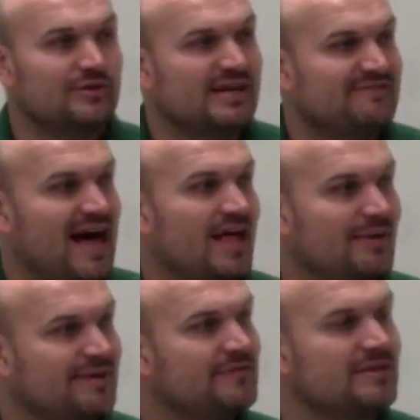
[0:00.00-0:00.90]

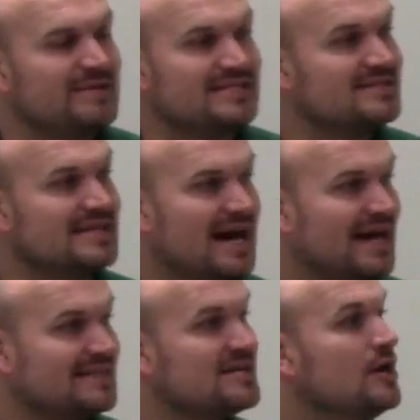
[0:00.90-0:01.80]
evaluate for the missing
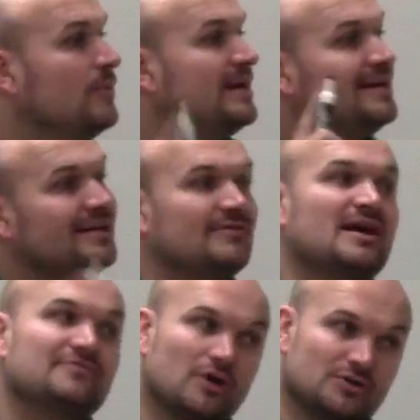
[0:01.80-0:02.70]
sides, we can either
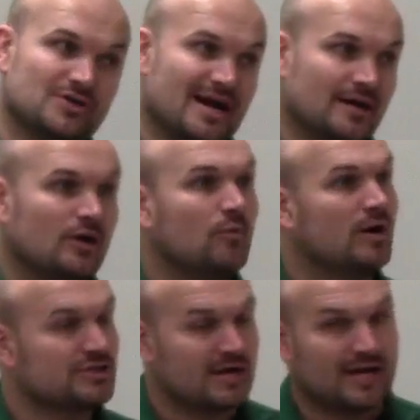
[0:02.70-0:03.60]
have no triangle,
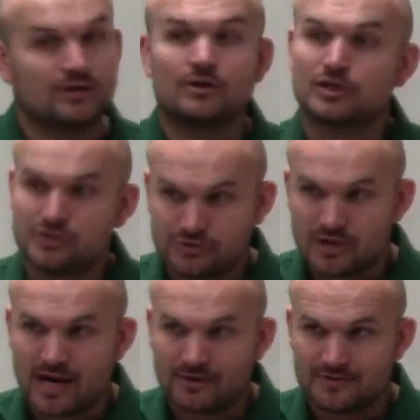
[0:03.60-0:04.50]
one triangle, or two
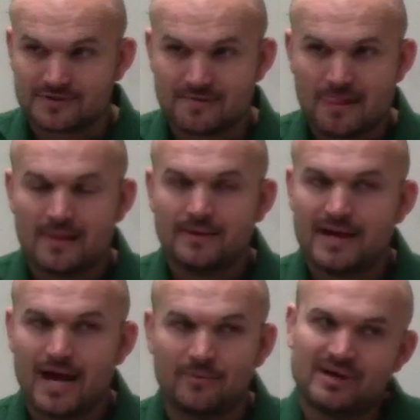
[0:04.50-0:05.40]
triangles.
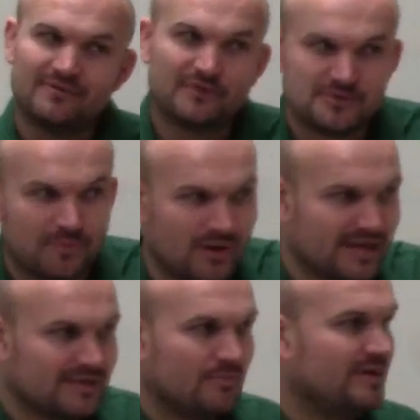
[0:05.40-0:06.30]
Now, at first
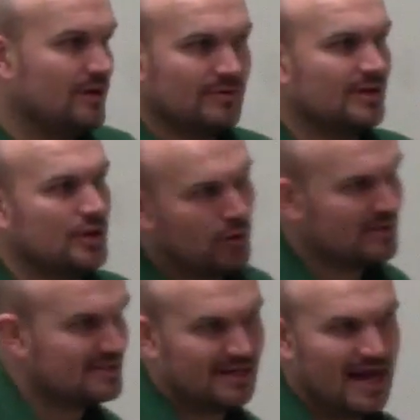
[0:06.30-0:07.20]
point, we don't really know
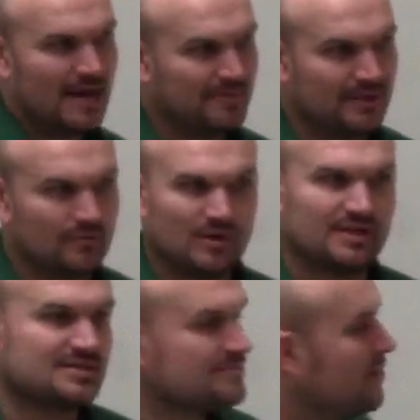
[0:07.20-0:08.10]
what's going to happen or where
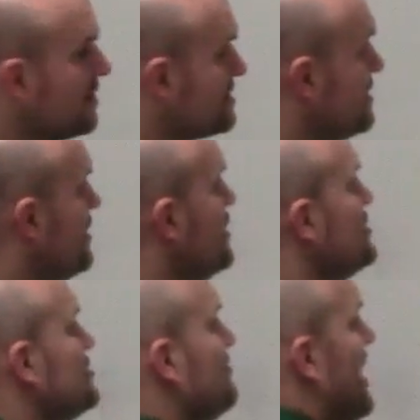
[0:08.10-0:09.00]
this works.
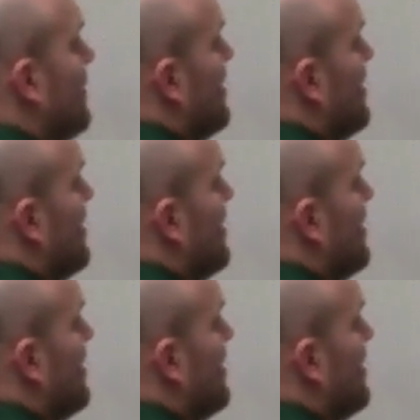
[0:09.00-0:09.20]
So my